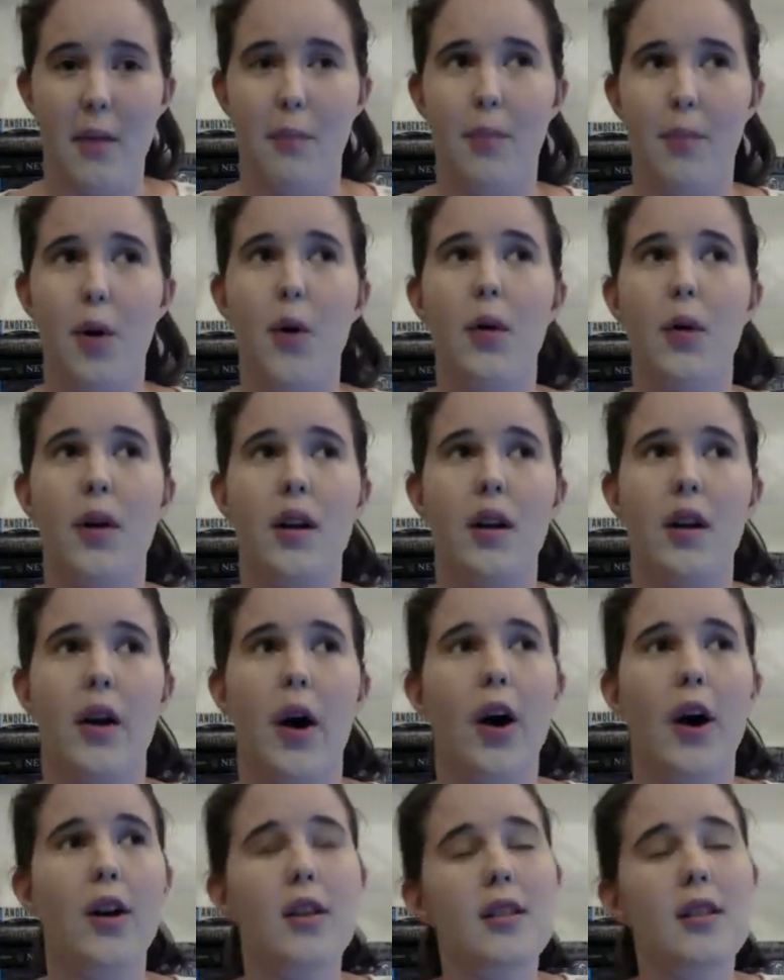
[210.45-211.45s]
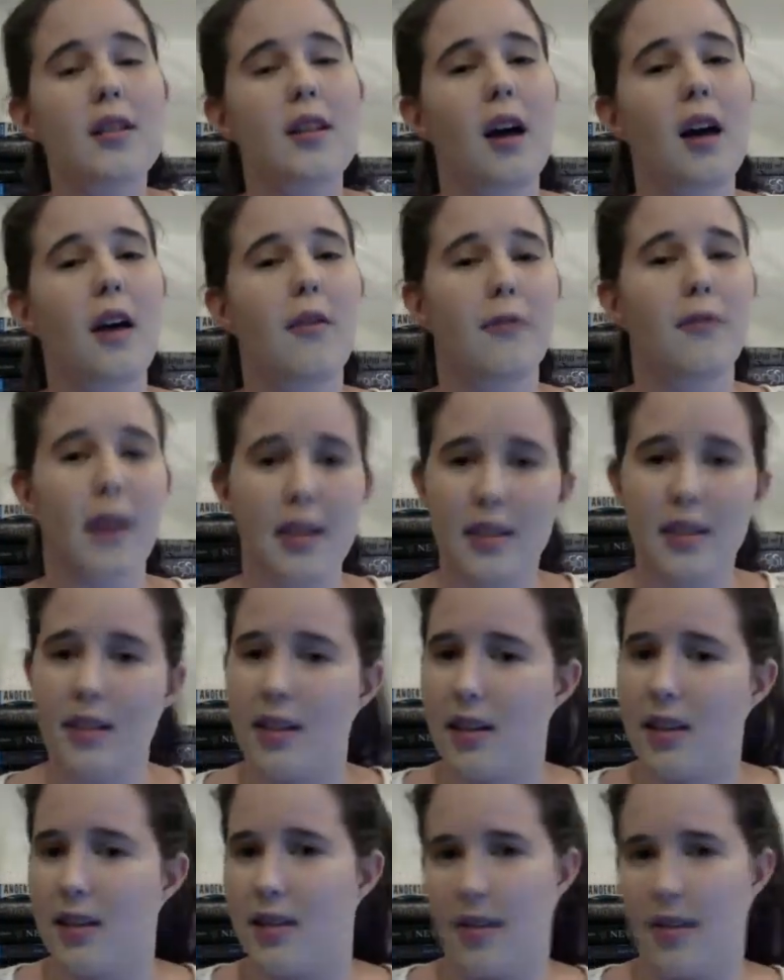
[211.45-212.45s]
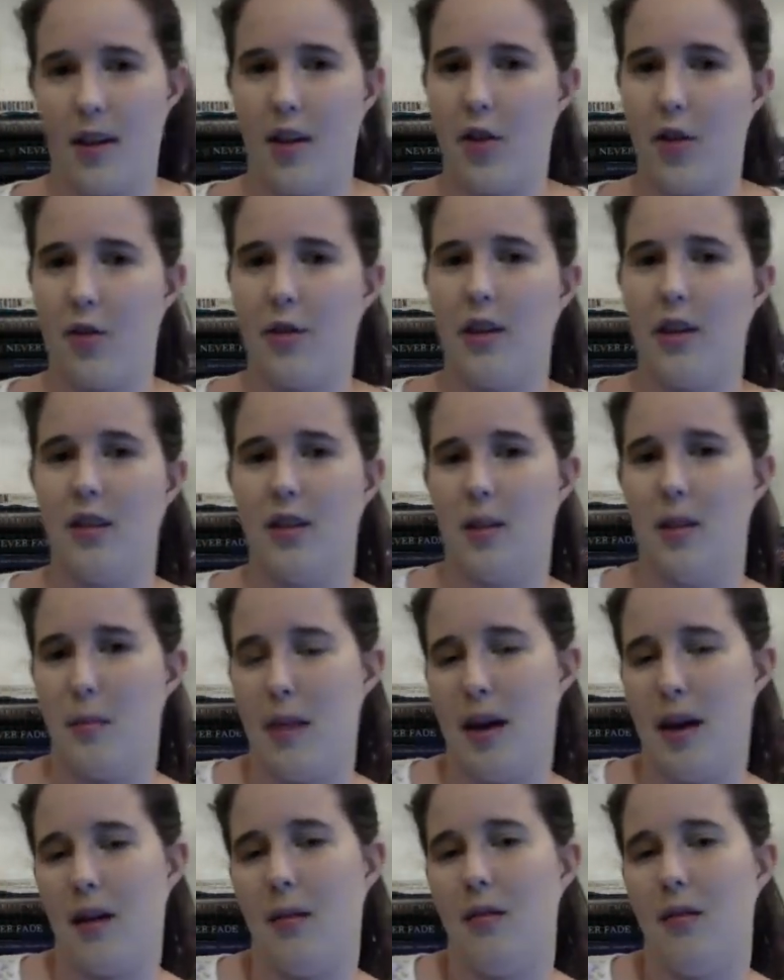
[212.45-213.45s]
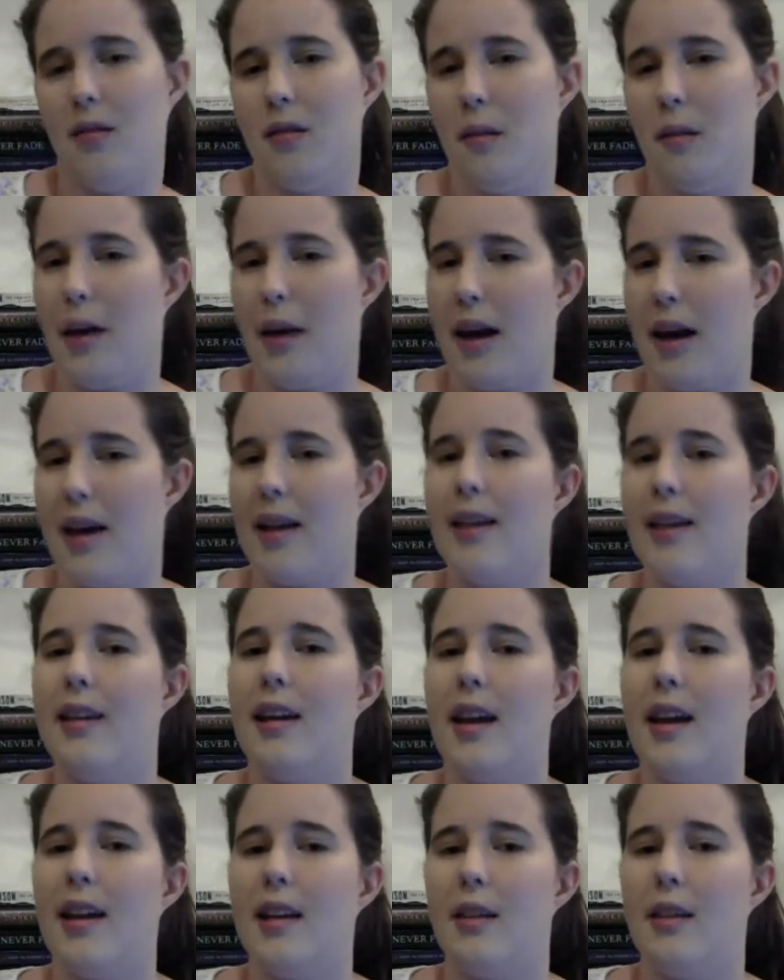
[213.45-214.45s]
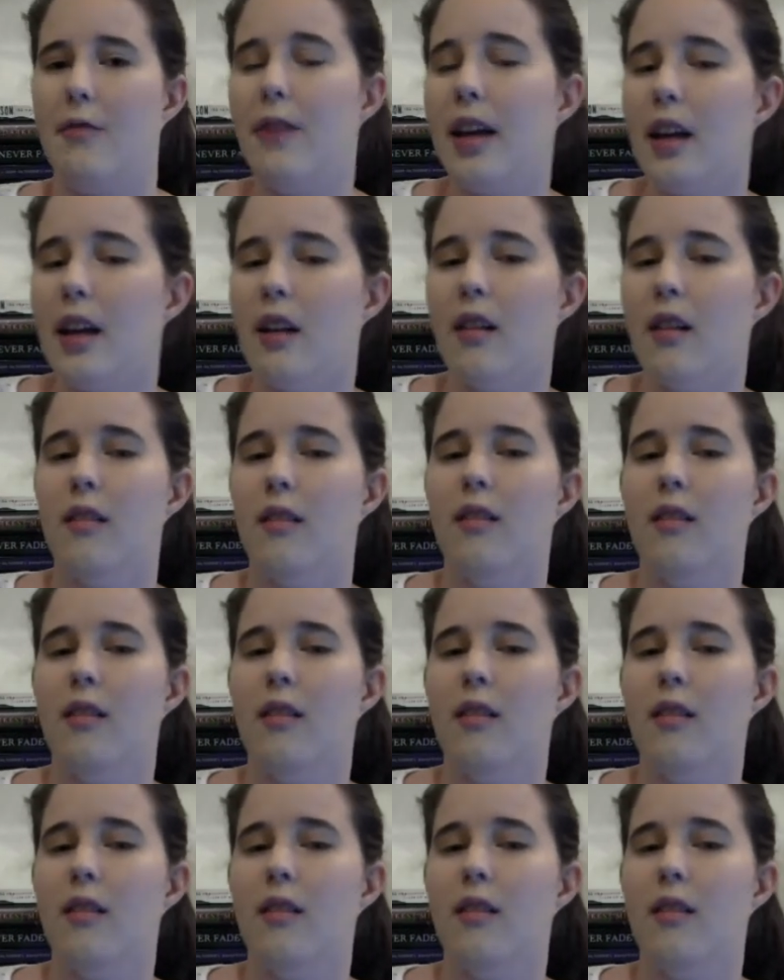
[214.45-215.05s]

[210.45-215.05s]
Broken Hearts, Fences, and Other Things to Mend by Katie Finn.